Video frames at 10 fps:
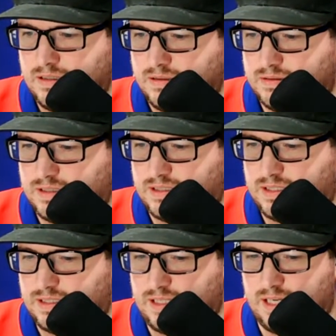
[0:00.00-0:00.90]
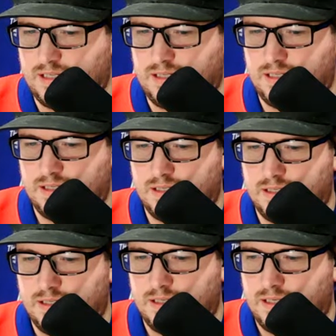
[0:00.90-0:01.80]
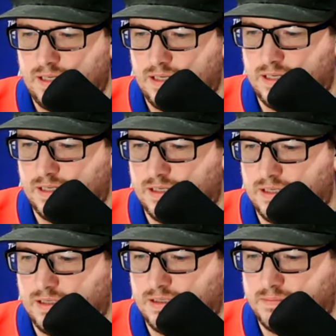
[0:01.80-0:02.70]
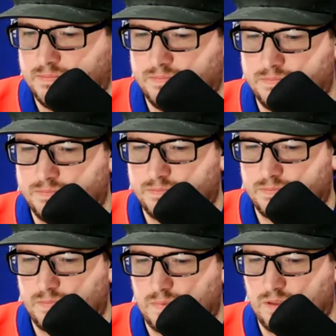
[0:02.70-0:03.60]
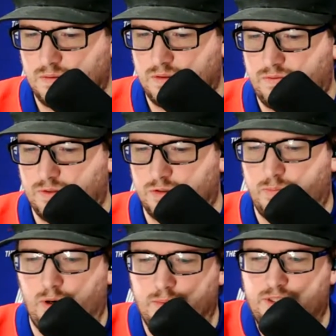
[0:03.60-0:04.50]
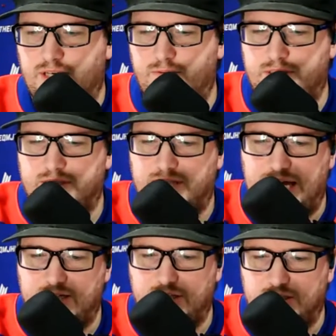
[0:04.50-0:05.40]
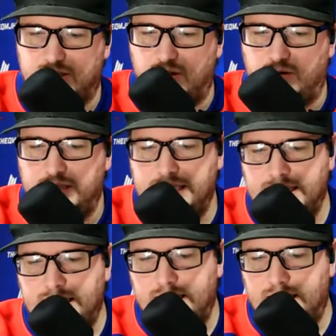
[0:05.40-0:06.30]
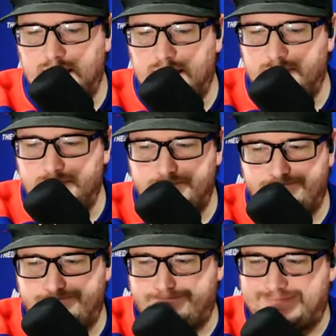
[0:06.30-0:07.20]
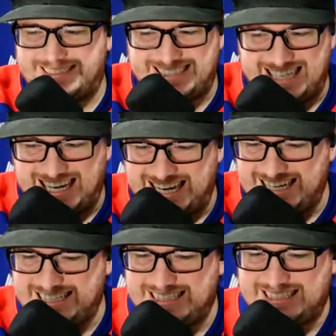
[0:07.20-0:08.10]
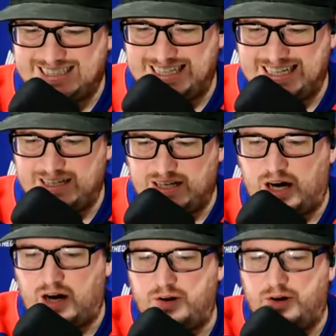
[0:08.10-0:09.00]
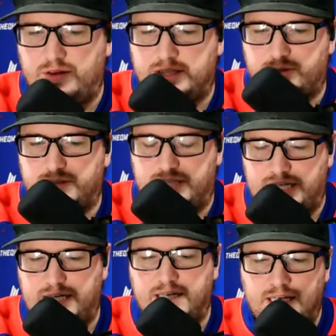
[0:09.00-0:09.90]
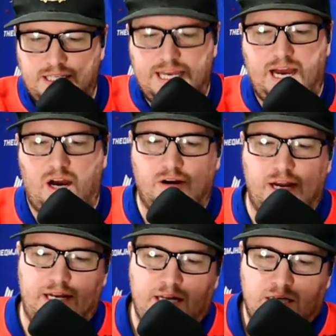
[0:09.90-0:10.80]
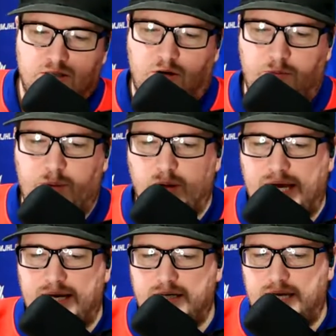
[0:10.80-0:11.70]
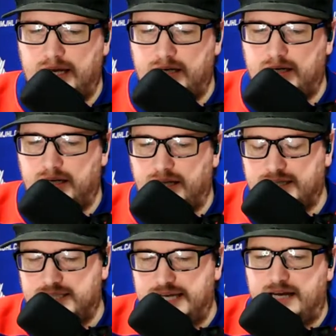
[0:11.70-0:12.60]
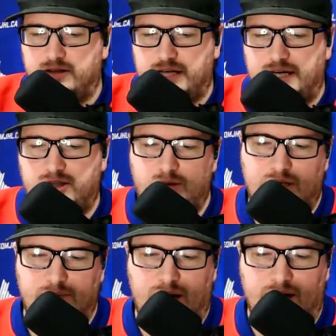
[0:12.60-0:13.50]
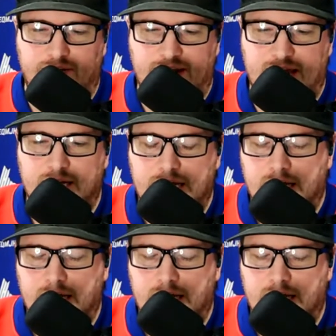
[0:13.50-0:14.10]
Was this at the end? 104. So Barbashev with the slashing. So kind of can't. Oh no, this was the. Yeah, all right. So Poulin and Alexi Daniel get into it in behind the net.